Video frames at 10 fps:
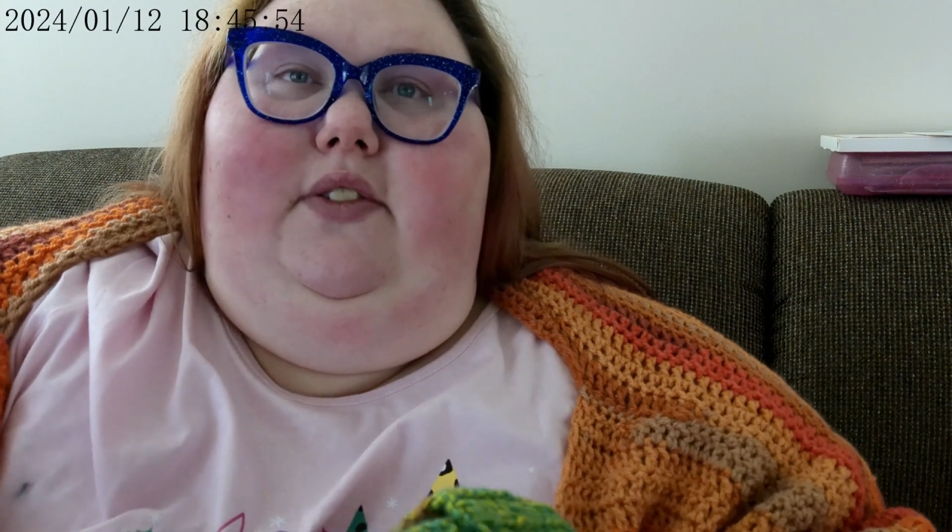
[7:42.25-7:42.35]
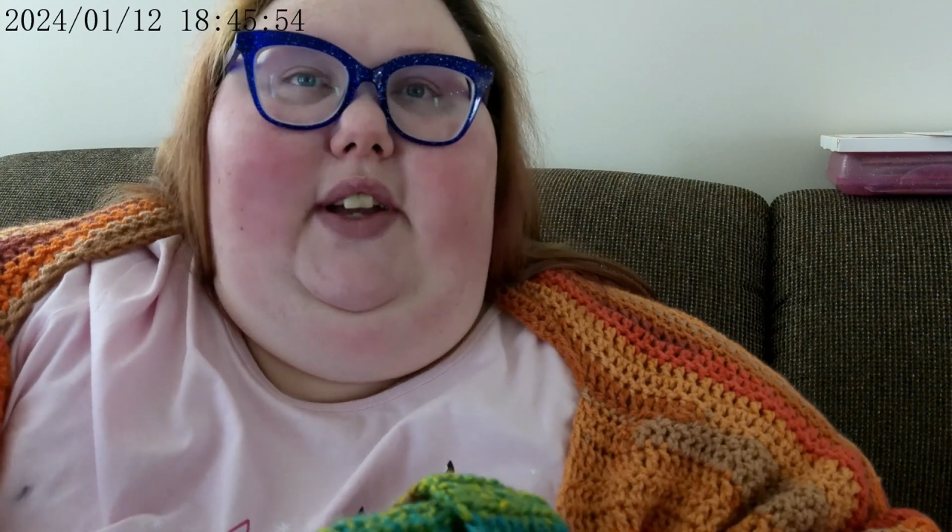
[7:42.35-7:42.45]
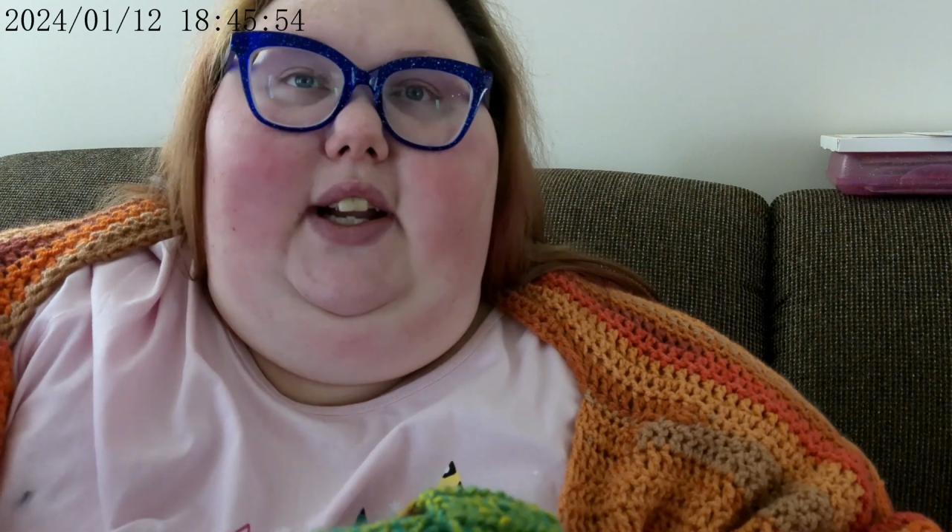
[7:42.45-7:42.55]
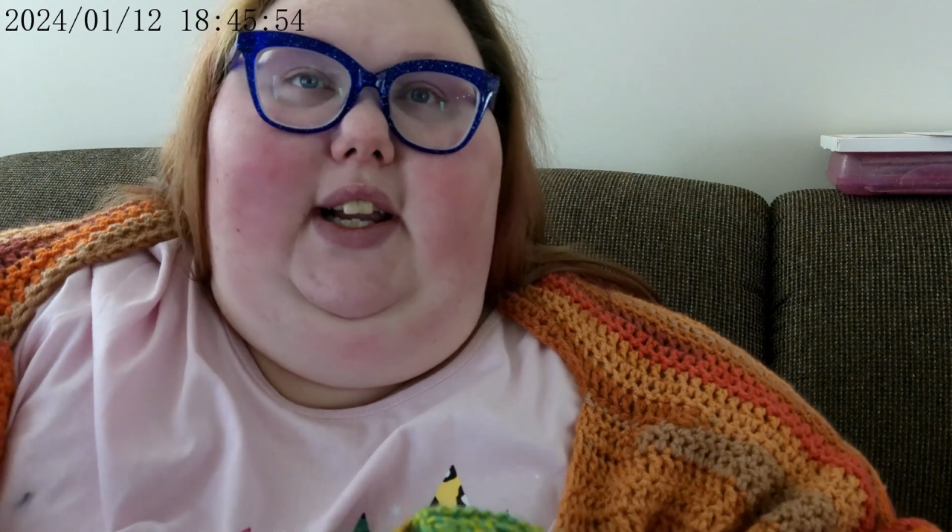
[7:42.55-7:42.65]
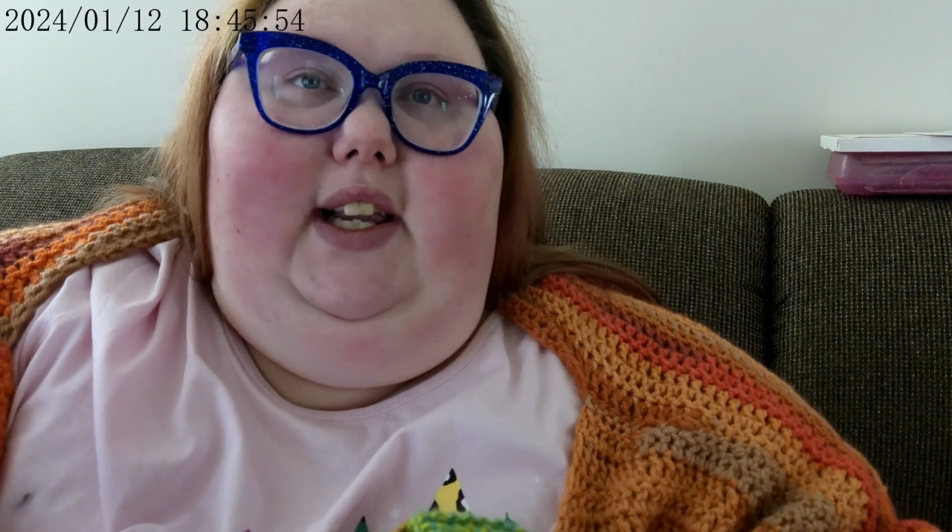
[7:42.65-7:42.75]

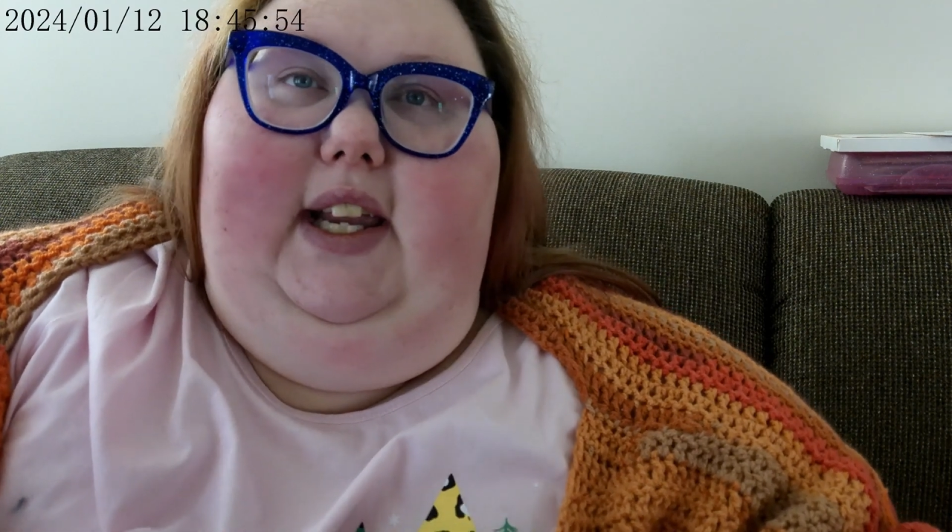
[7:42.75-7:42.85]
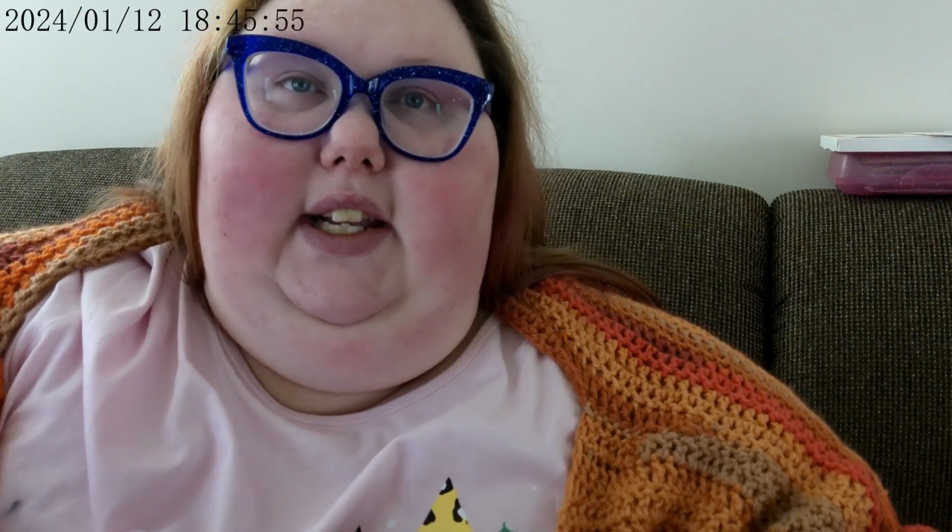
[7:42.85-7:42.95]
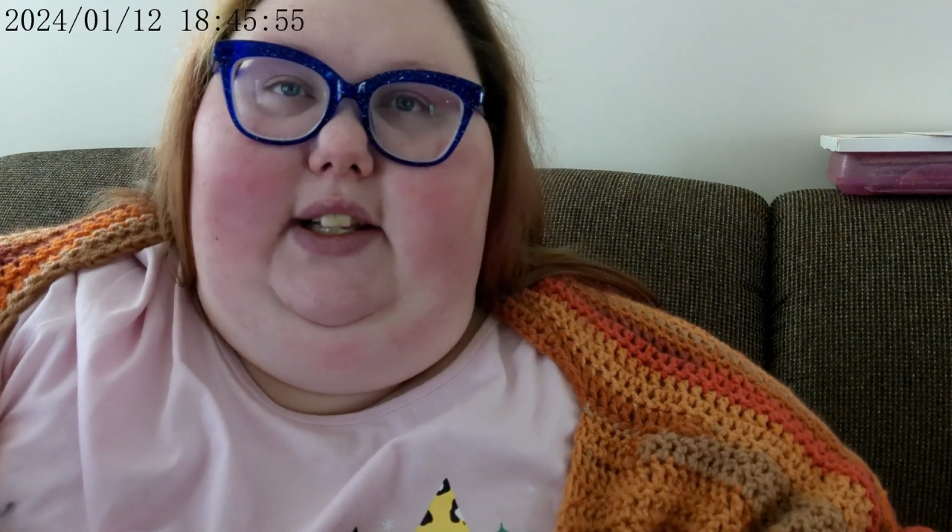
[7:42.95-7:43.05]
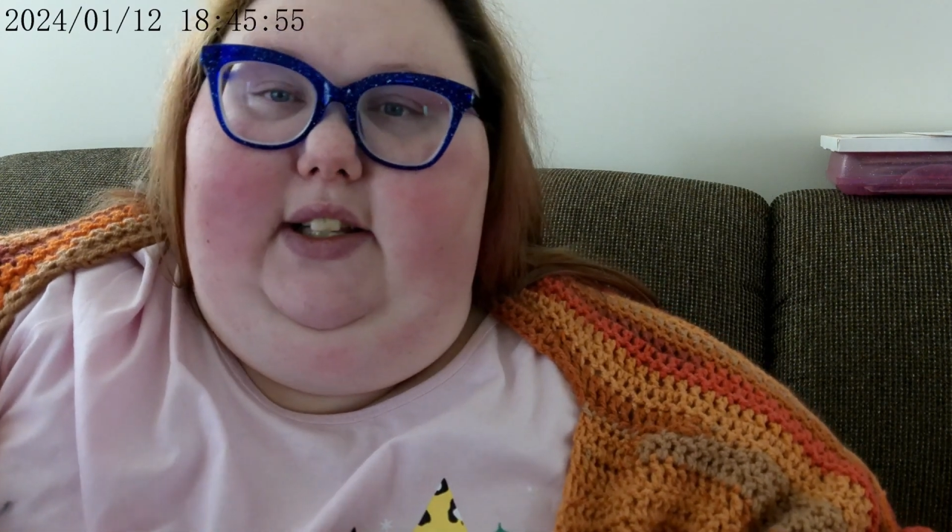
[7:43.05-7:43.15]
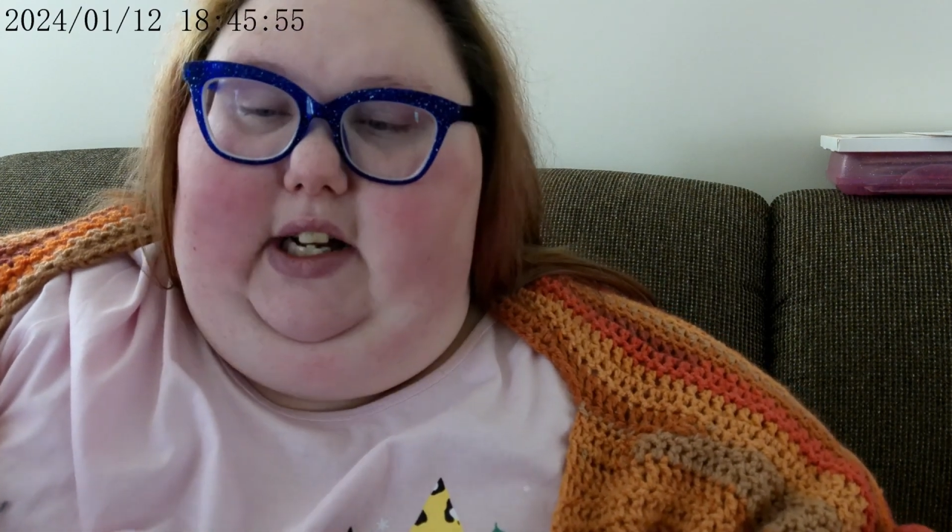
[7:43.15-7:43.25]

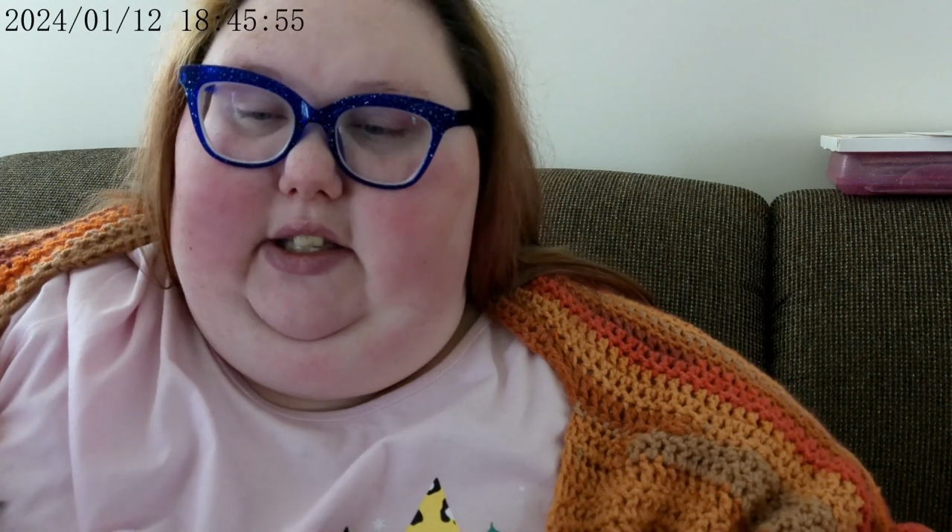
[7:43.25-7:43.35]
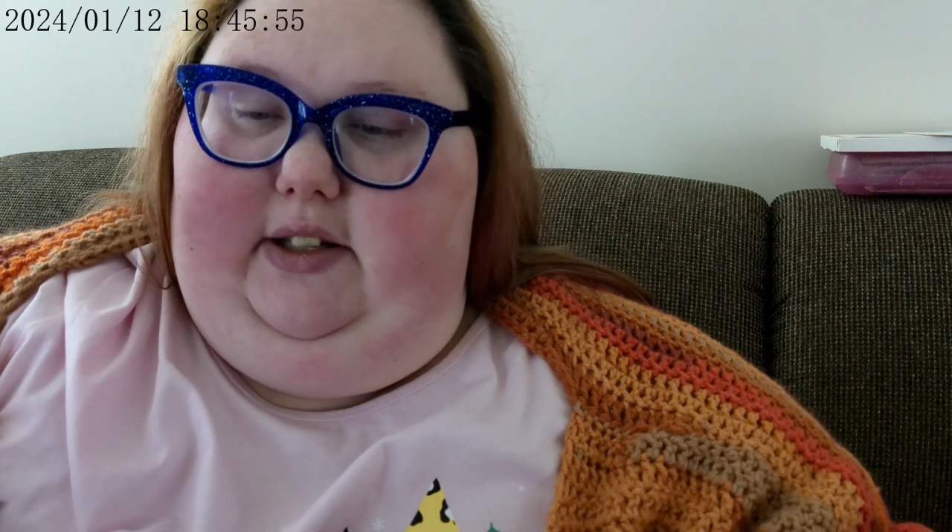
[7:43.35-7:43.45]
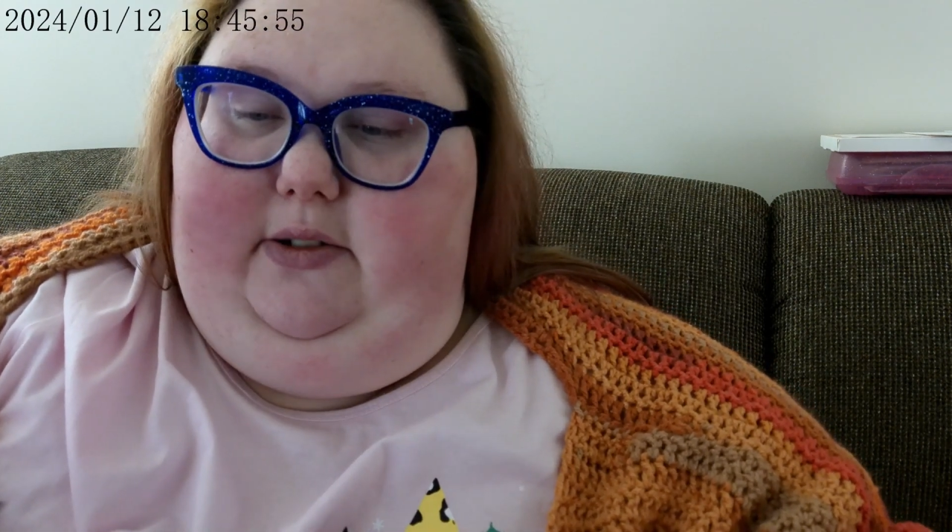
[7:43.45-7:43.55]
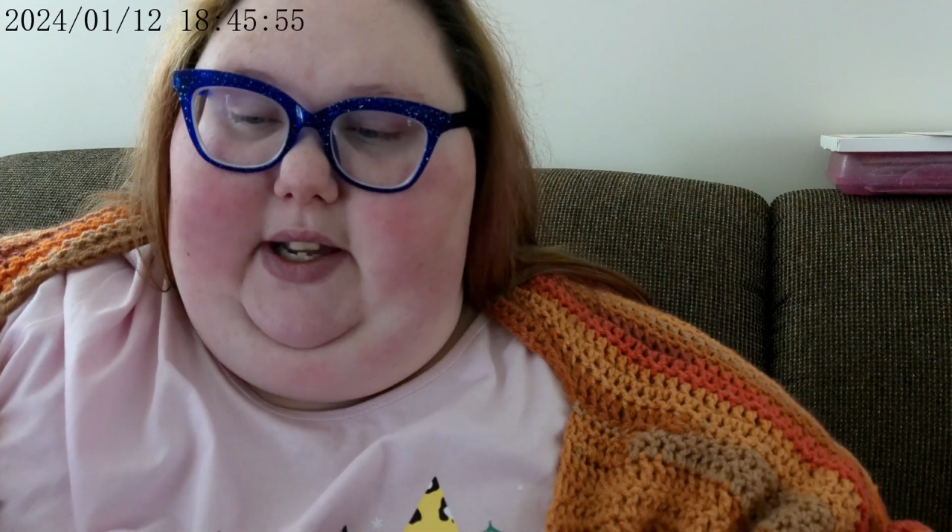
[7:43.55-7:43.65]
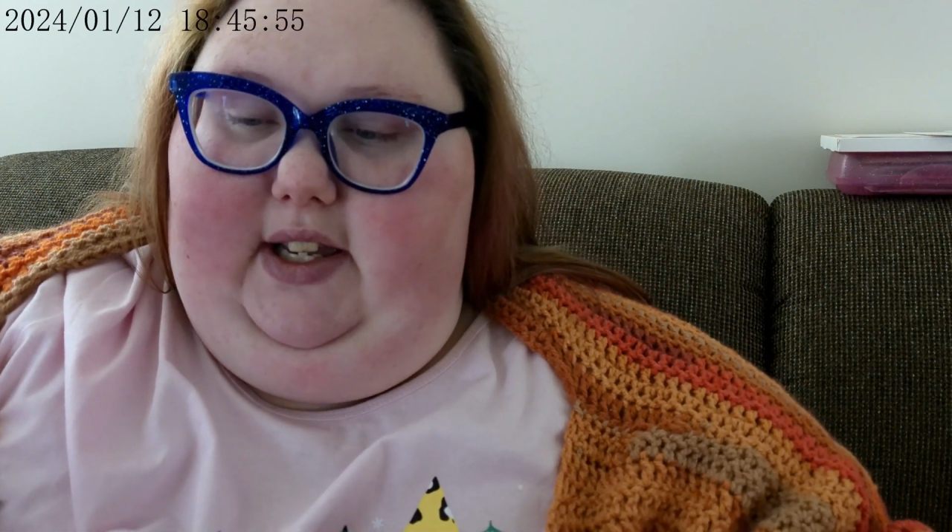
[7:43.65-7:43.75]
variegated
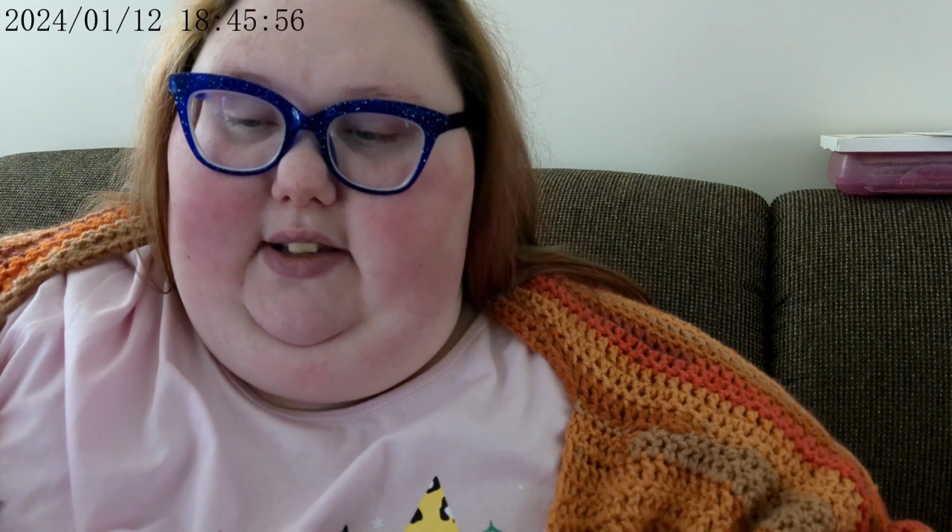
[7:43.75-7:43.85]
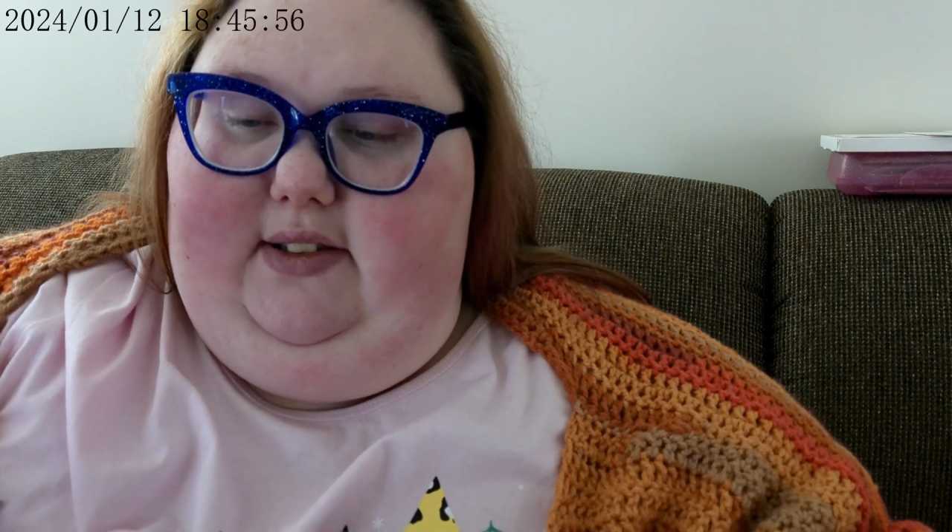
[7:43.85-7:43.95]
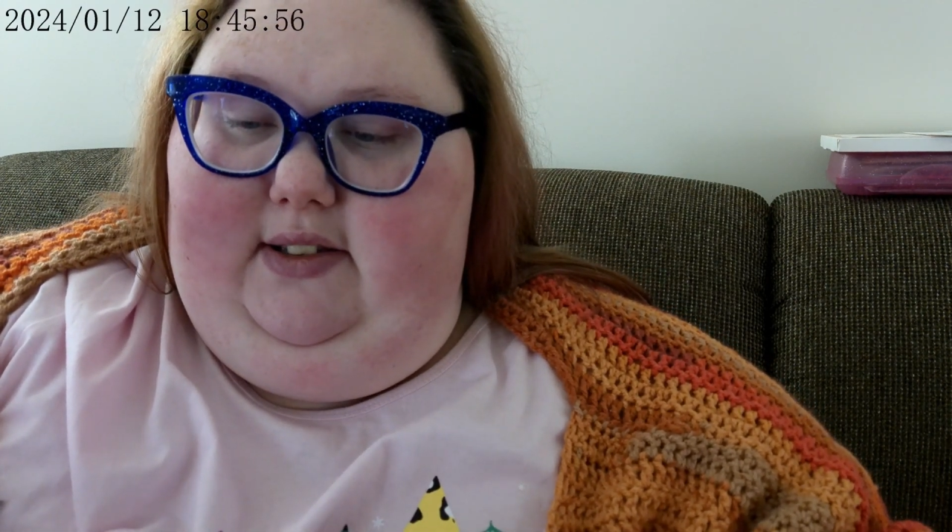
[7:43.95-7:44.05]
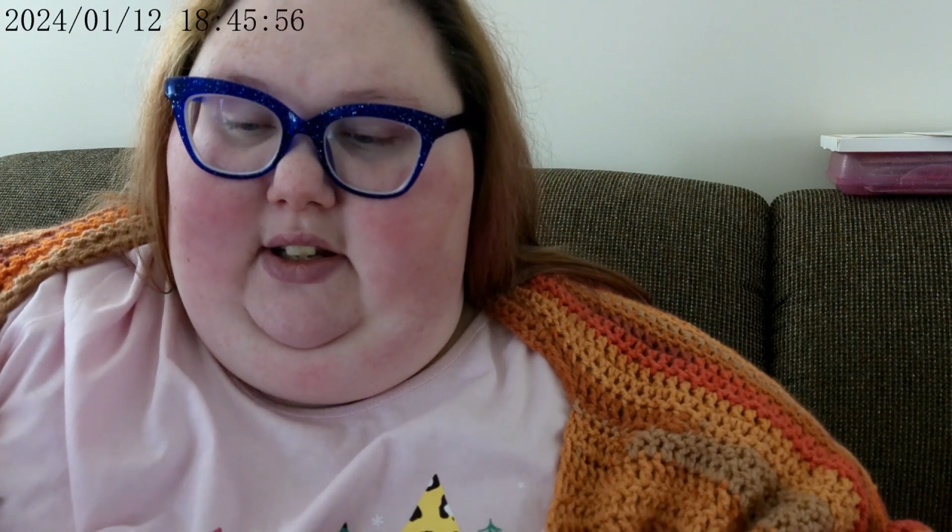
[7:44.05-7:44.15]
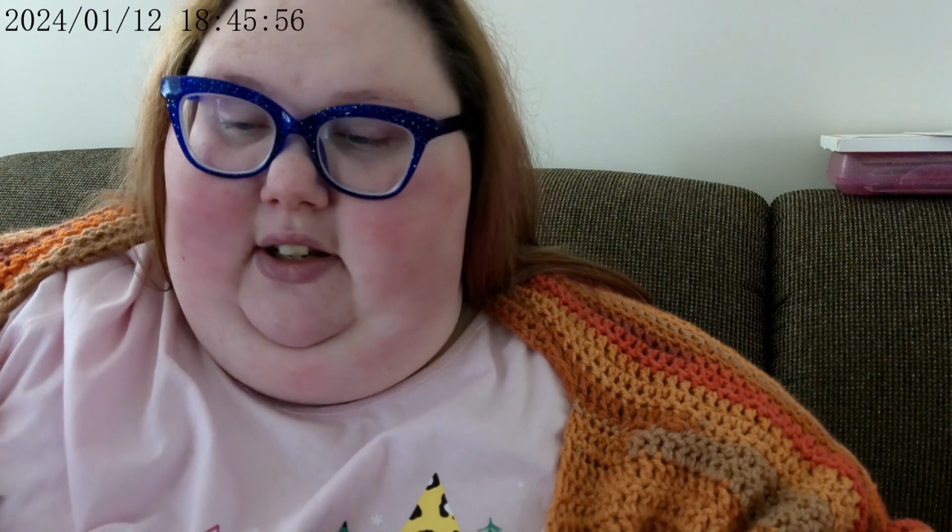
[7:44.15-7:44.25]
colorways.